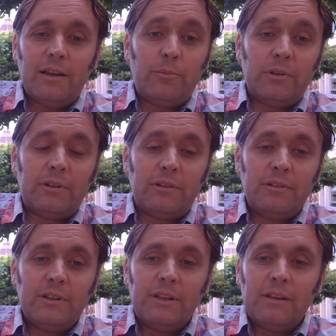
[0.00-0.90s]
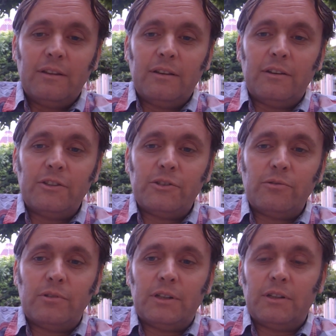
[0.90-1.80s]
model
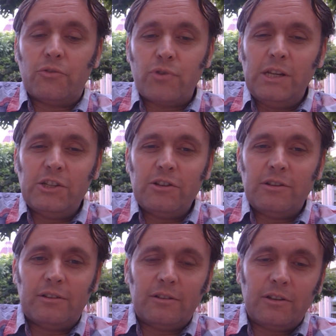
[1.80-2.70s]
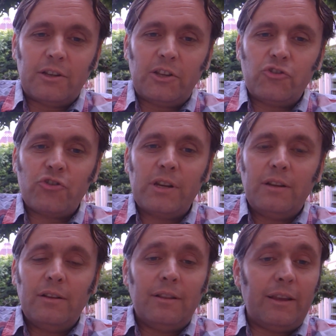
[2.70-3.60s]
to a region, a country,
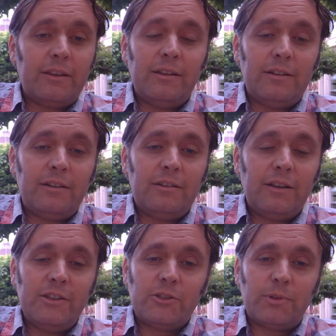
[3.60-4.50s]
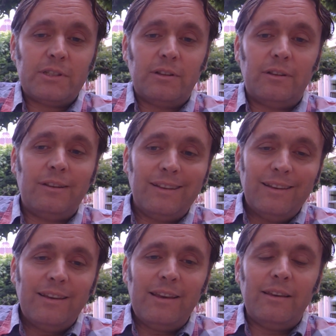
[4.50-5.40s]
like they did in Switzerland
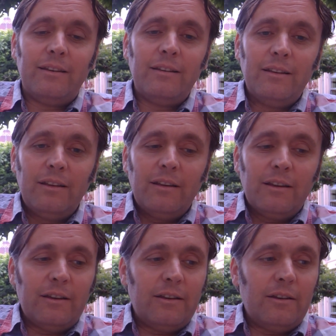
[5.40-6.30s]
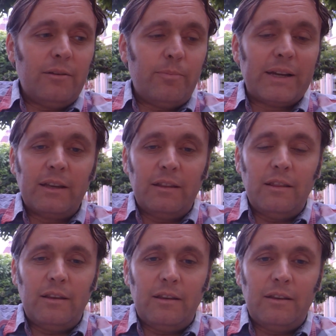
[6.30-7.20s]
here back
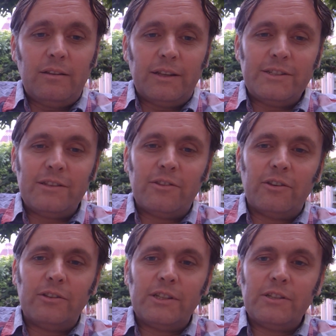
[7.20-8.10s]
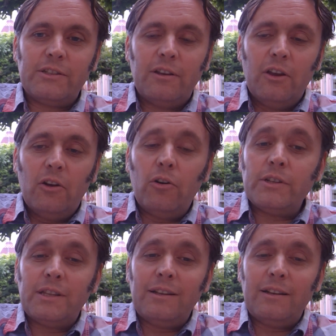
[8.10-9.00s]
in the 1930s, or
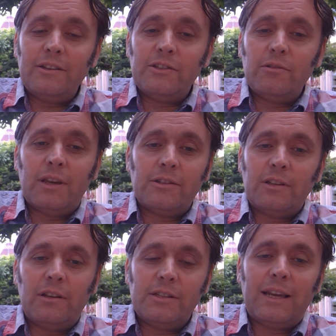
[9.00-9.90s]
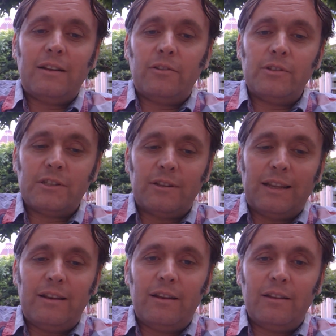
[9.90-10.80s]
as they did in 2010 on
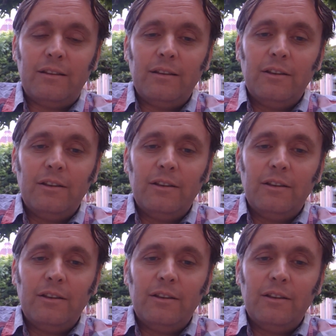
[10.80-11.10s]
Sardinia,